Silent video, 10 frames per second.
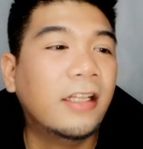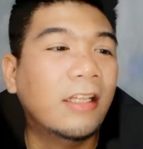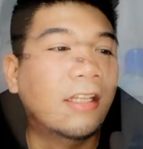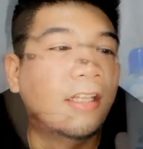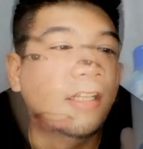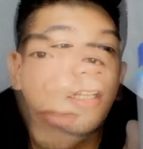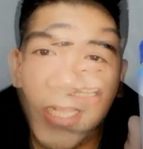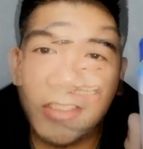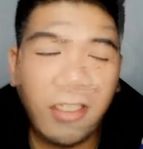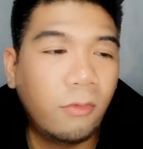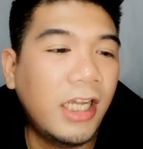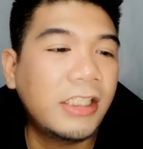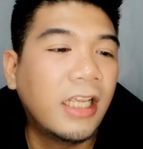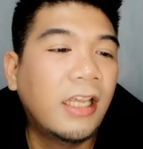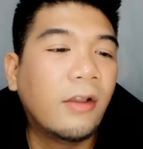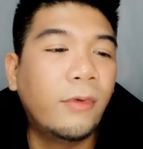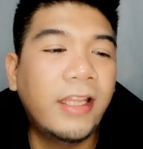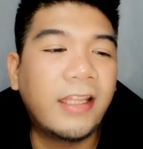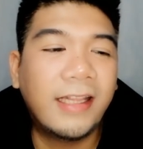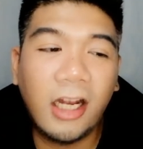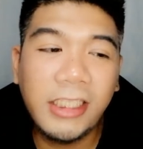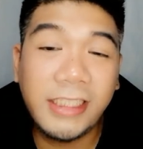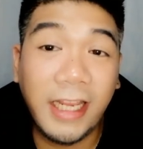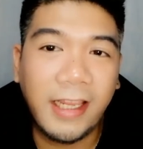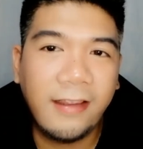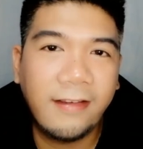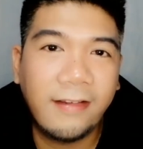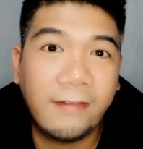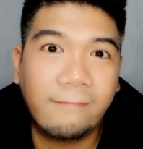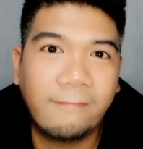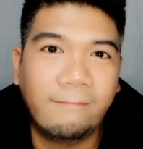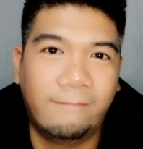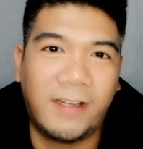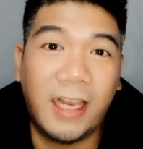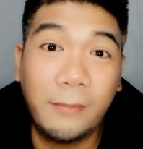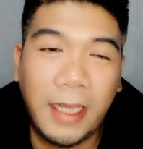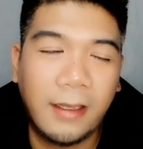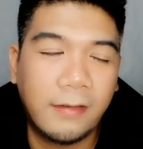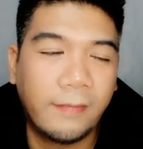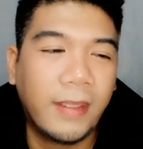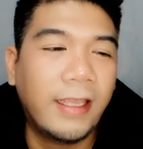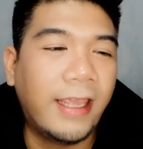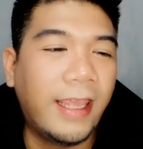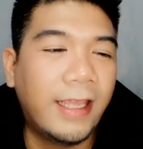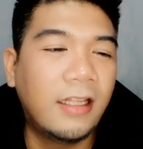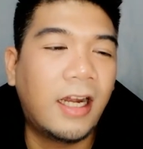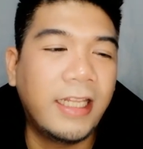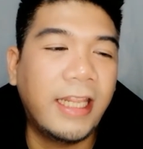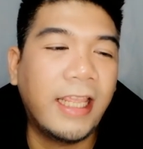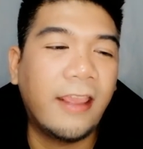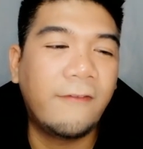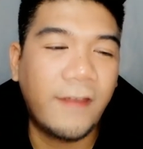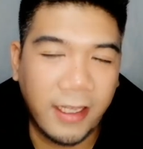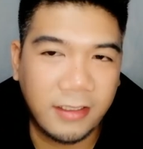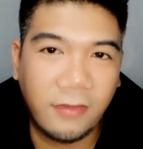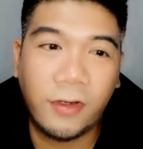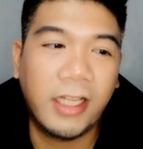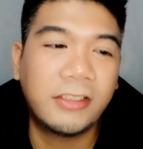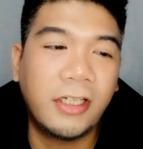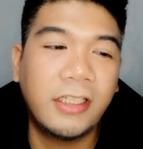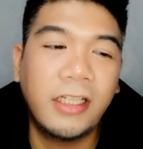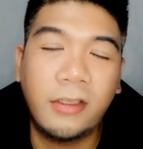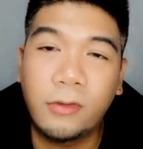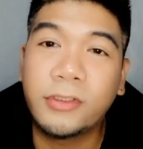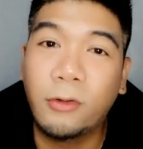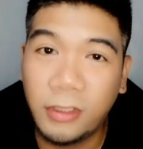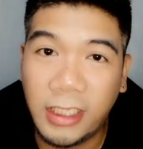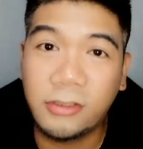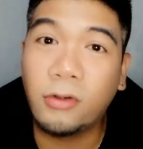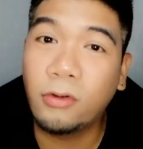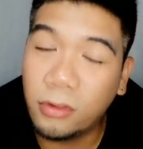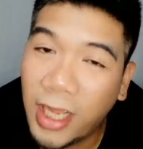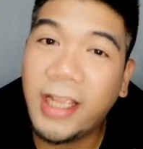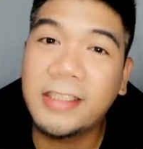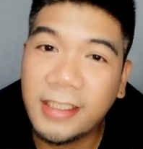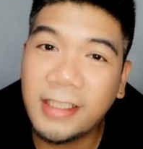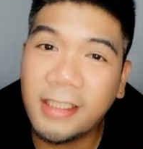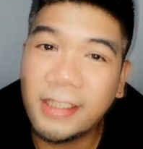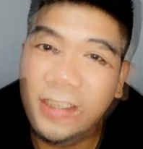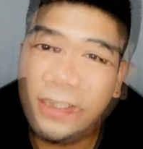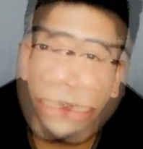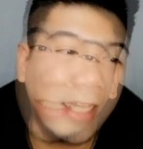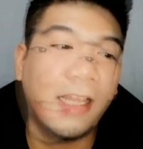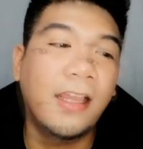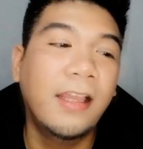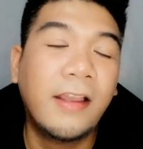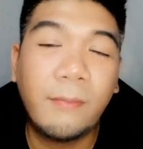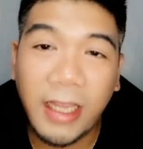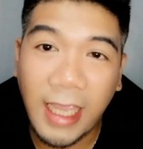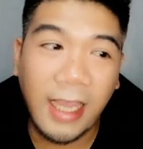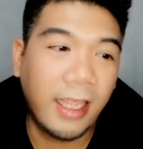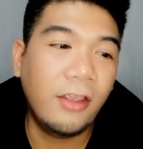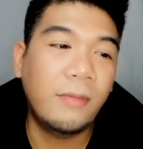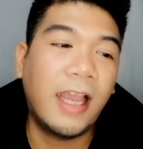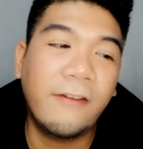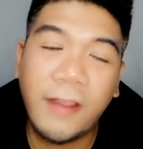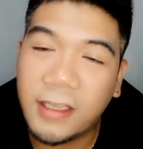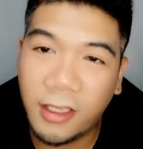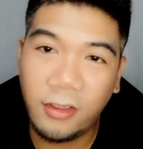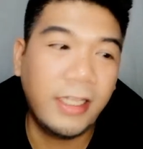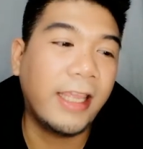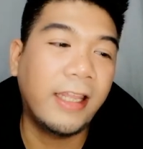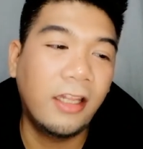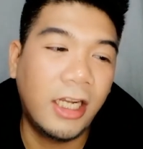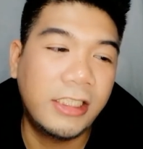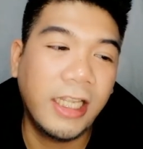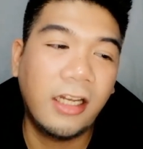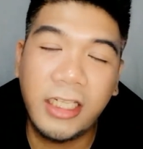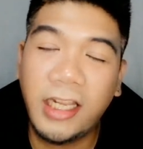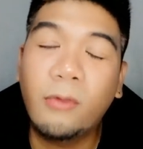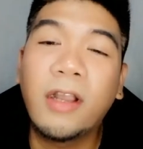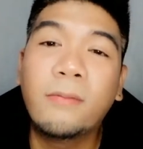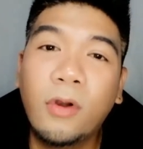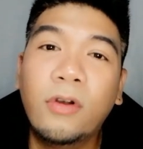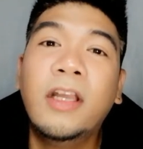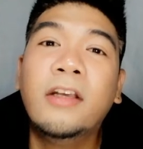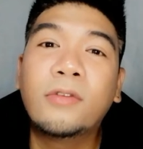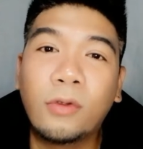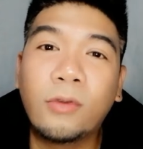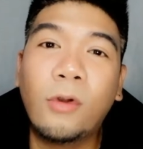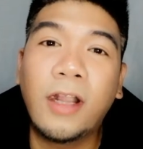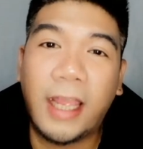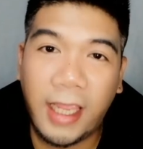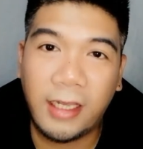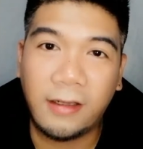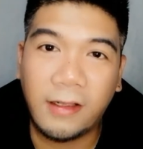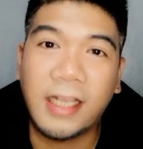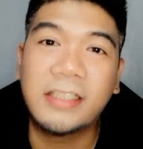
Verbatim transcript: It says here, Señor Masculine Wash with enlarging kalma and hardening effect for external use only. So kung kunwari excited na excited ka na mangyari yung mga effect na yon, like enlarging and hardening, wag mong tutunggain.